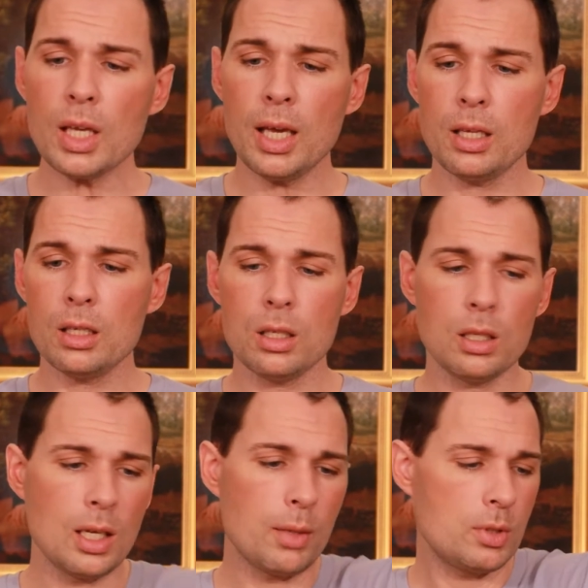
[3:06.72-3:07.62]
and
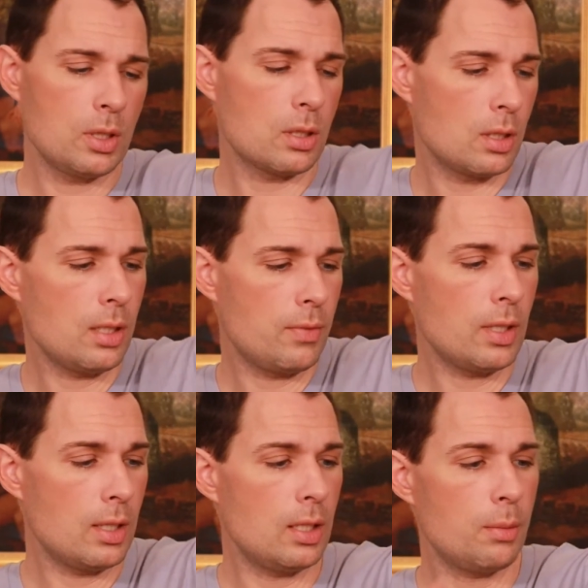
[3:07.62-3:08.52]
I will just give it
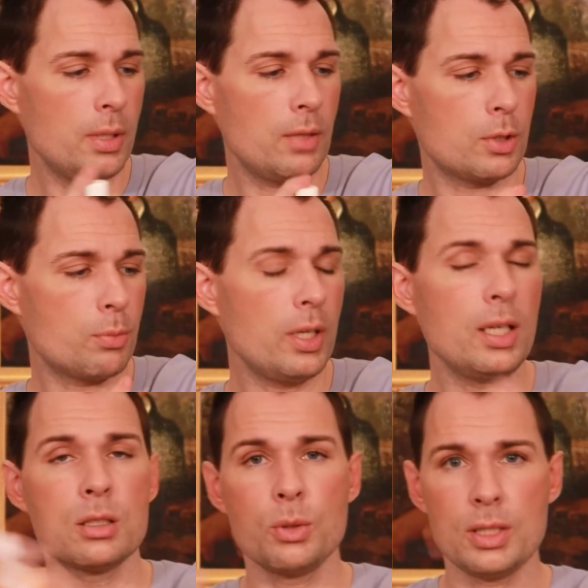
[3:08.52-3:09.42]
a little bit of spray
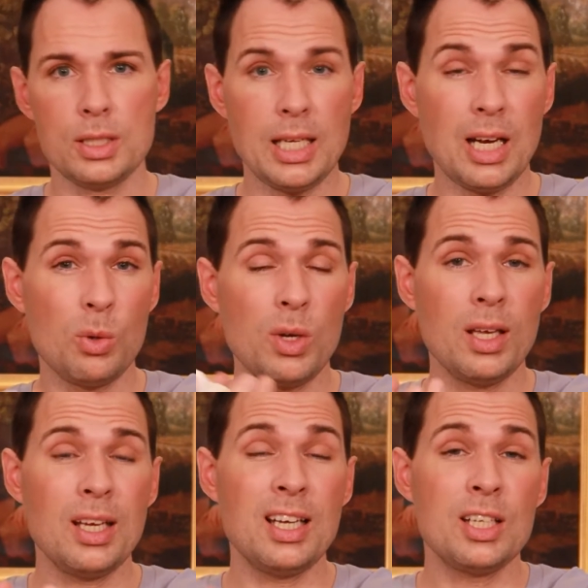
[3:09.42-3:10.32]
here so you can see how
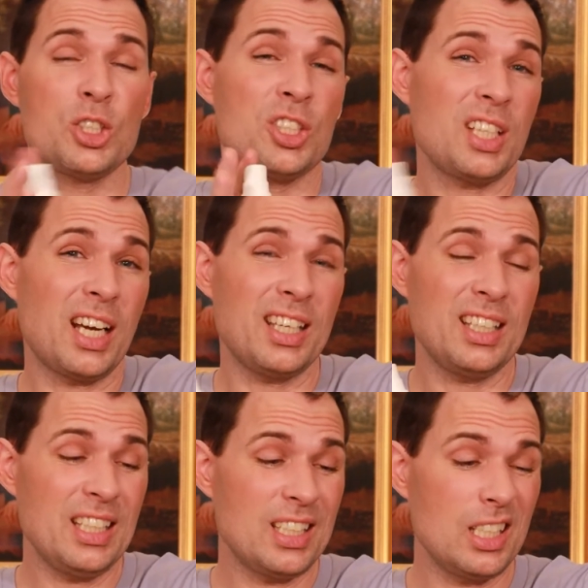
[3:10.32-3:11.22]

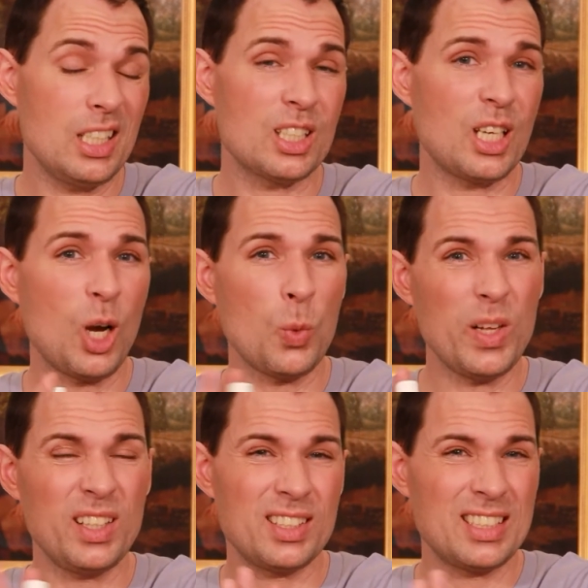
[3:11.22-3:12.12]
shiny it is and how
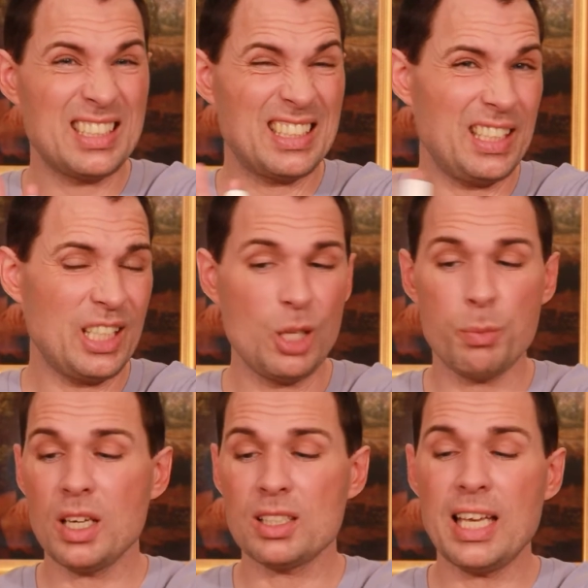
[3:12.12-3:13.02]
well does it sink in,
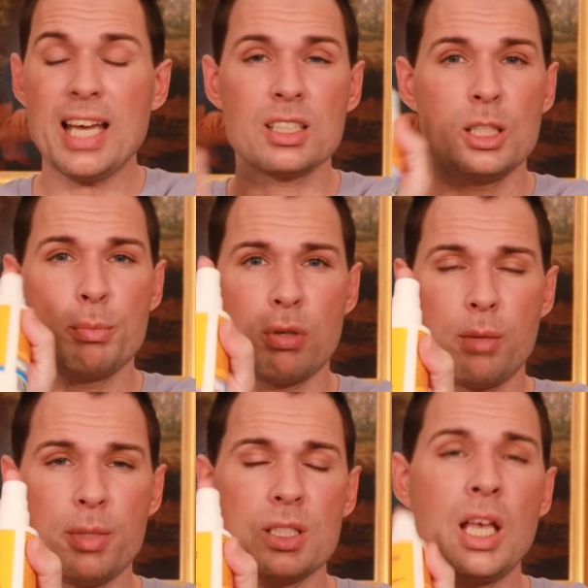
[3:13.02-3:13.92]
because they actually
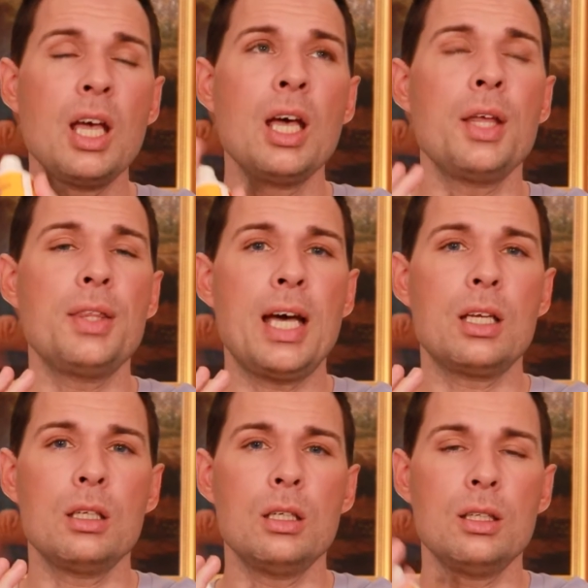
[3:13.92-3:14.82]
promise
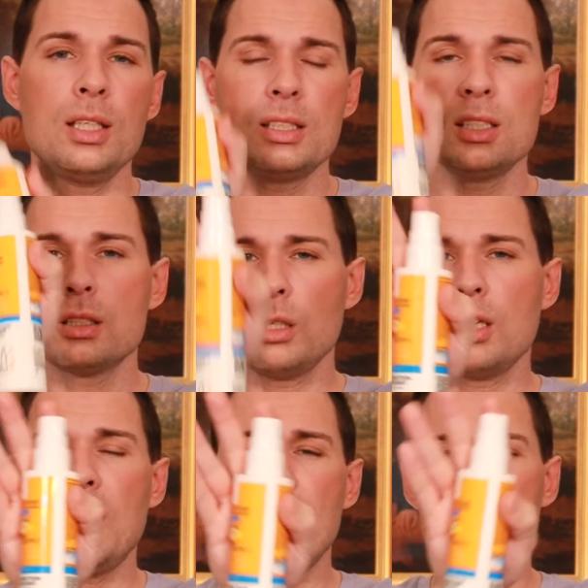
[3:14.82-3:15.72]
that this is
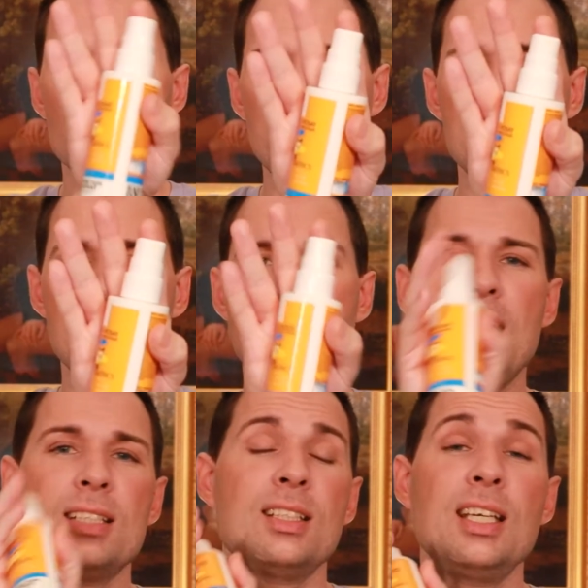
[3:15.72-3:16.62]
not as greasy
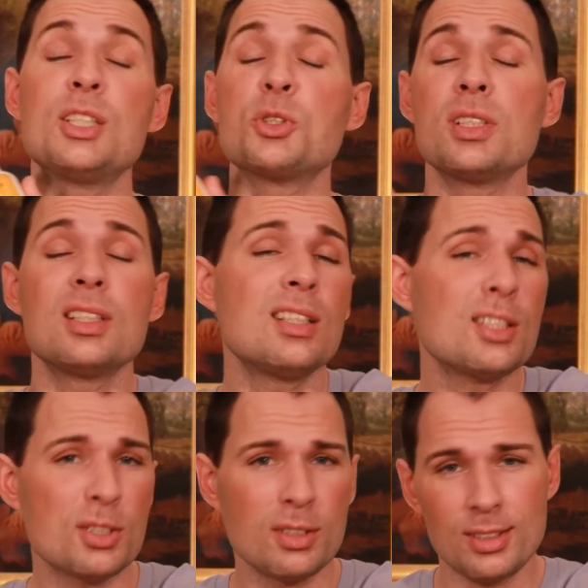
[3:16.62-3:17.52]
as a
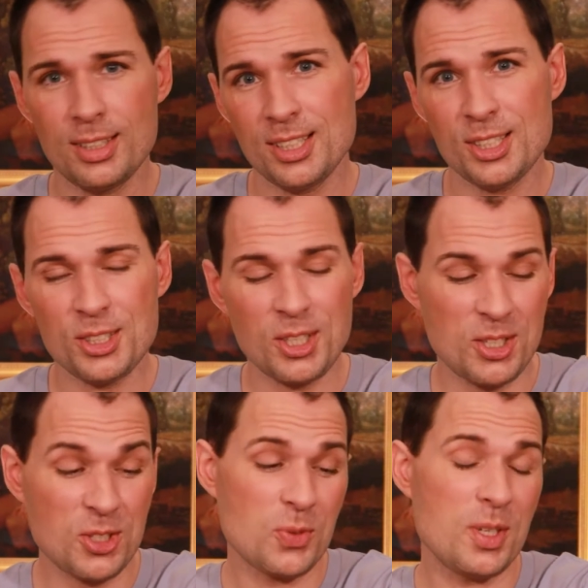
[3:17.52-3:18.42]
traditional
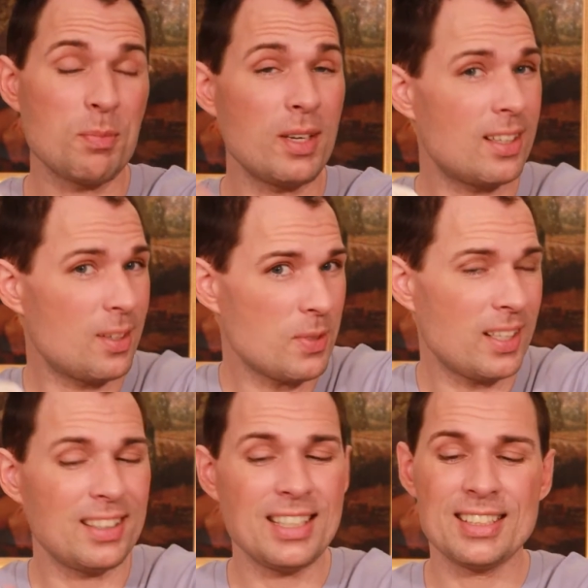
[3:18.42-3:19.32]
sunscreen. But
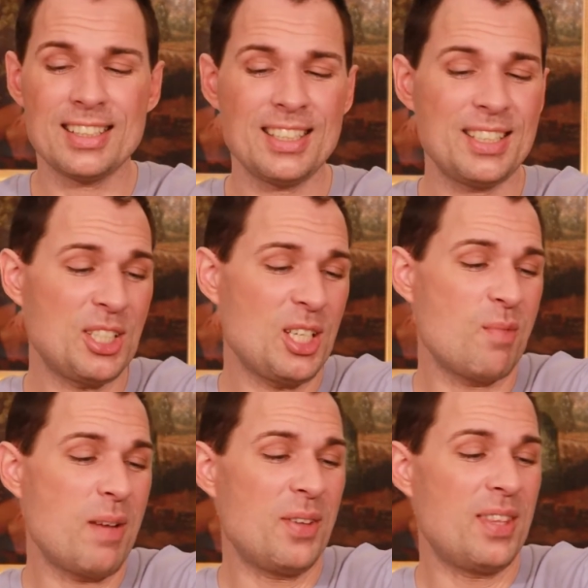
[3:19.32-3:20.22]
well, let's see
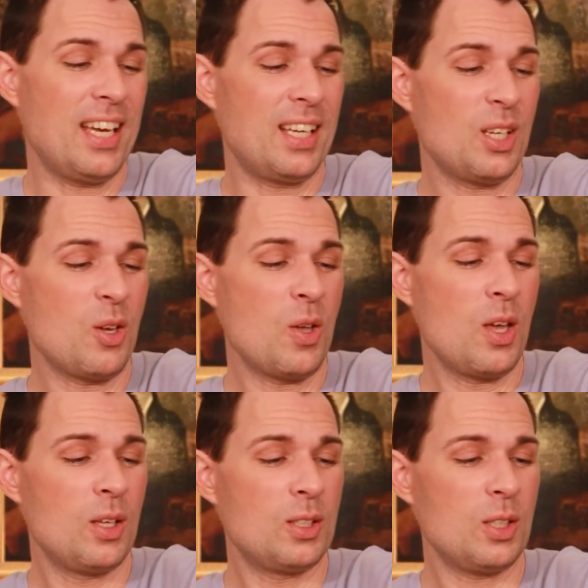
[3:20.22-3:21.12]
about that.
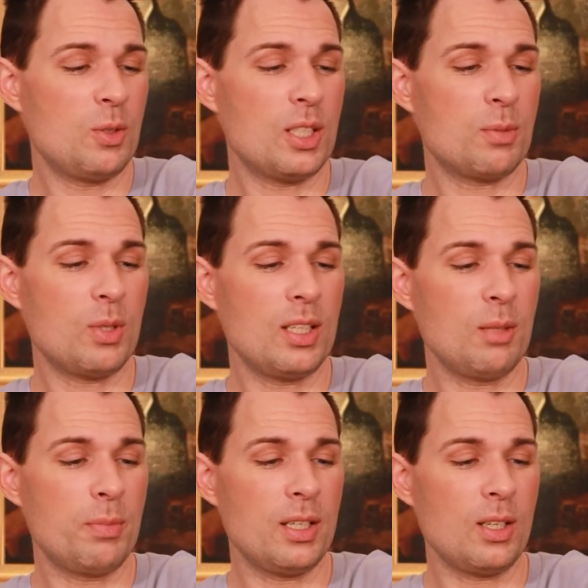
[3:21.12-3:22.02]
So just put a
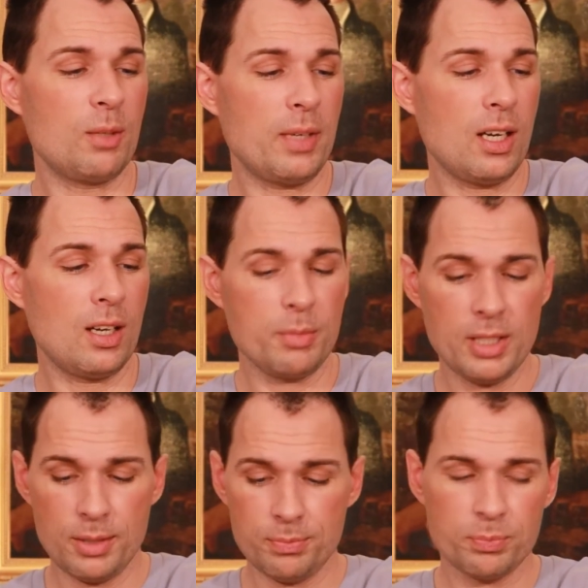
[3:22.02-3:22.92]
little bit on my arm
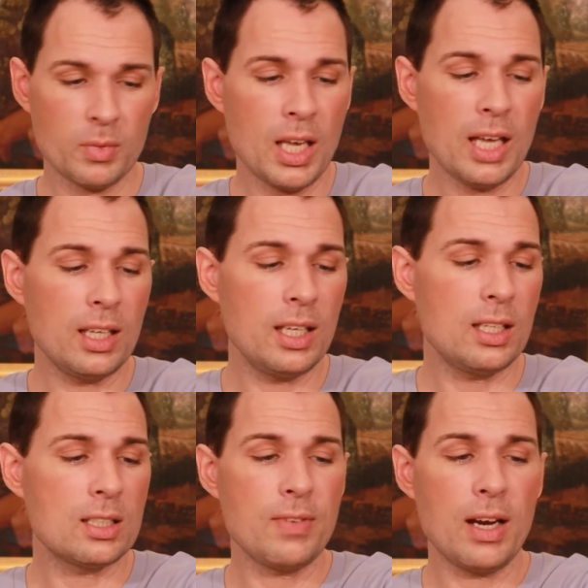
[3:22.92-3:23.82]
here, and it
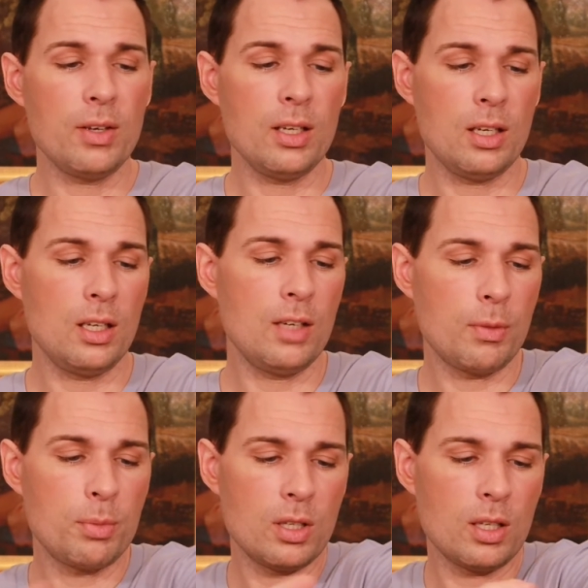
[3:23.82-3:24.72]
is very if I
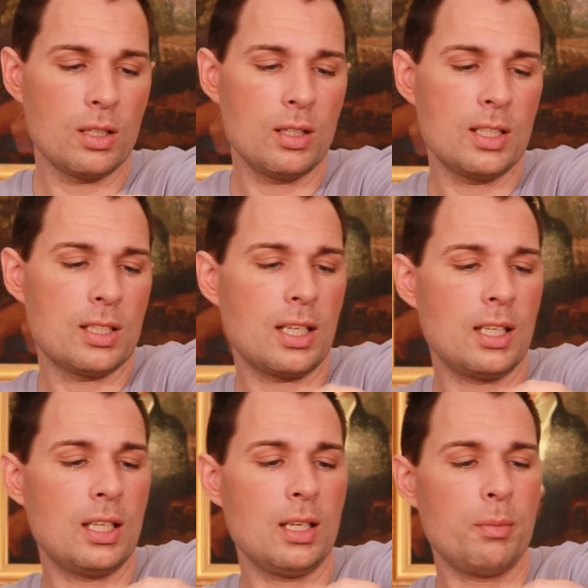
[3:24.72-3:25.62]
put it on this
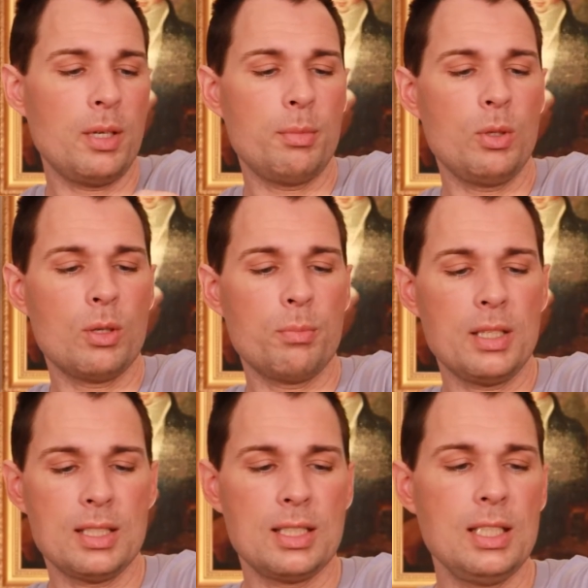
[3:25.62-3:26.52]
side here, maybe you can
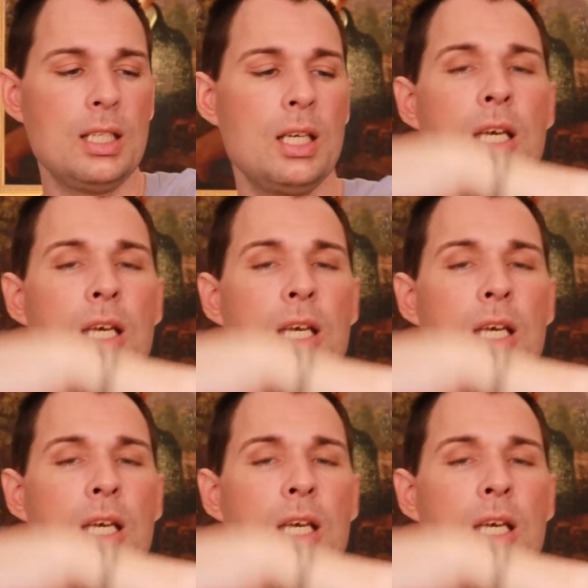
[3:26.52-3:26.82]
better see it,